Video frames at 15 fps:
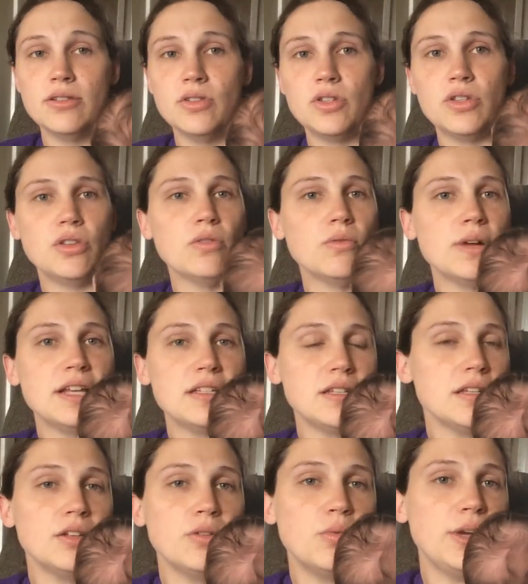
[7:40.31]
So the
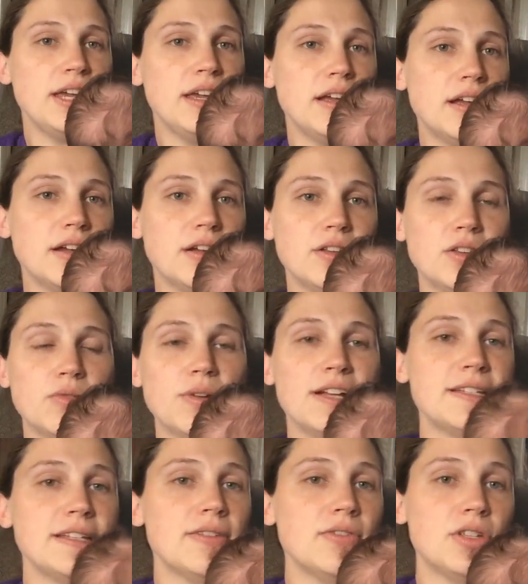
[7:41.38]
rest of the week, the
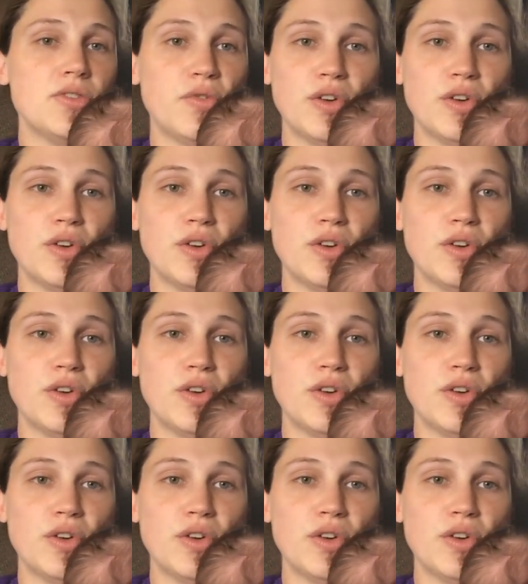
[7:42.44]
rest of his